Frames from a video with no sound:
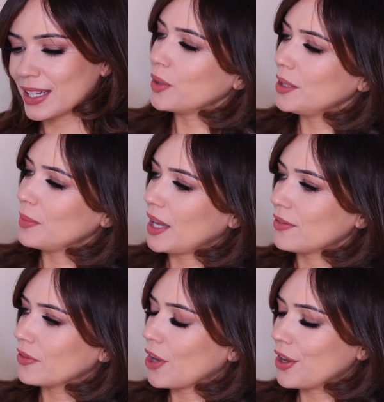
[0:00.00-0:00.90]
Queen
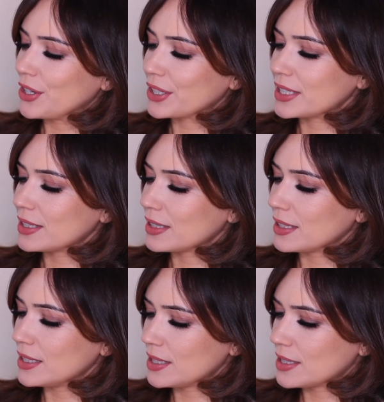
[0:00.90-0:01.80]
Maeve of Connacht.
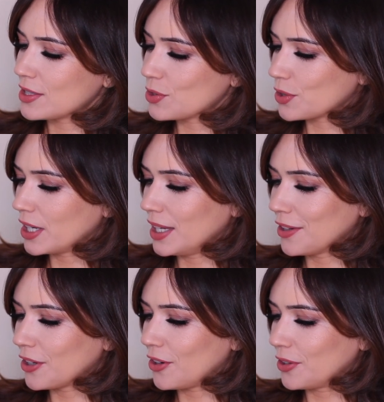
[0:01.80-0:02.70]
This is a story
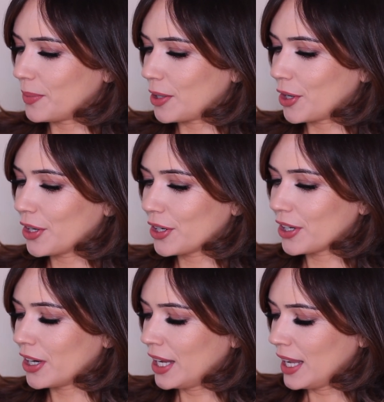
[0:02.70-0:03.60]
here all about
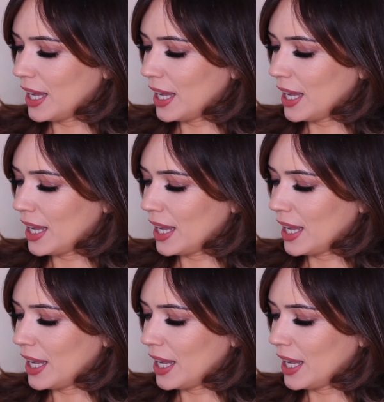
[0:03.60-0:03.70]
her